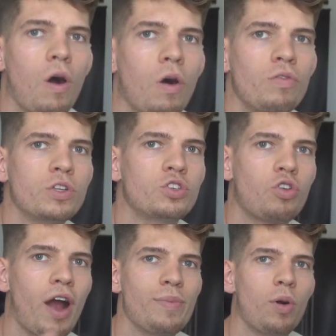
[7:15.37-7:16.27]
on the
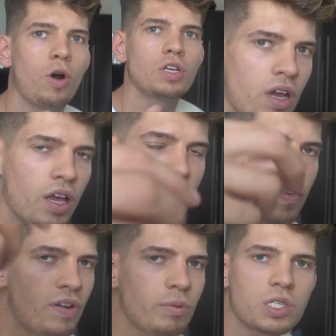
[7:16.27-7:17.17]
tripod. If
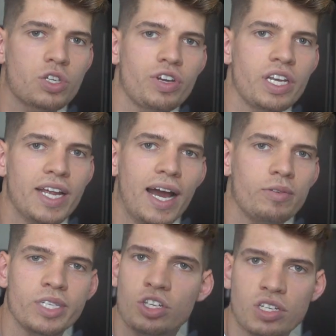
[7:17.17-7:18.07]
you flip the screen
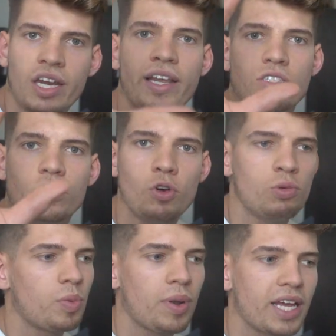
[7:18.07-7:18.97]
down, it's just in its
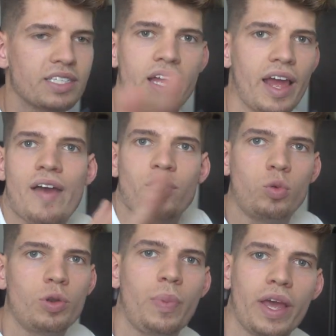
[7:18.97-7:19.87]
normal place that it ever
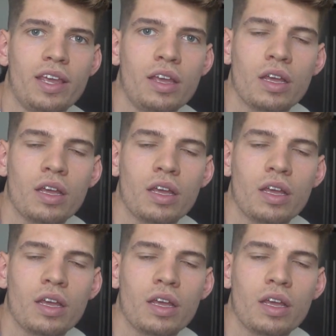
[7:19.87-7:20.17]
would be